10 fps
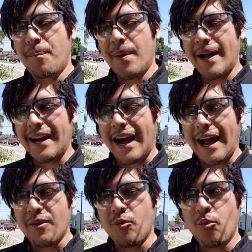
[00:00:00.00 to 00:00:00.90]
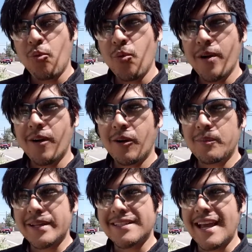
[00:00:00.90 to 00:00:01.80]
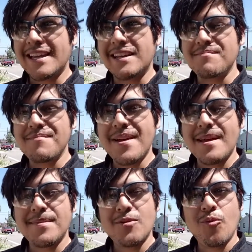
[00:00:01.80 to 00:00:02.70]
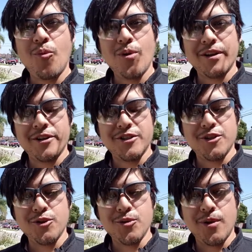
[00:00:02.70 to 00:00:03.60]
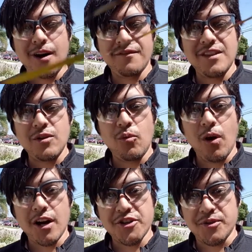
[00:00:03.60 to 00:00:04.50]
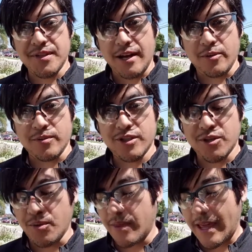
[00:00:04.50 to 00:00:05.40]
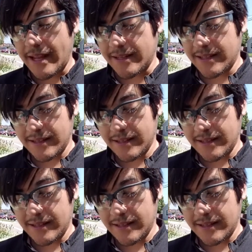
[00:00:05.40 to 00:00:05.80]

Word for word: But I will be taking maybe one or two of the washers out so that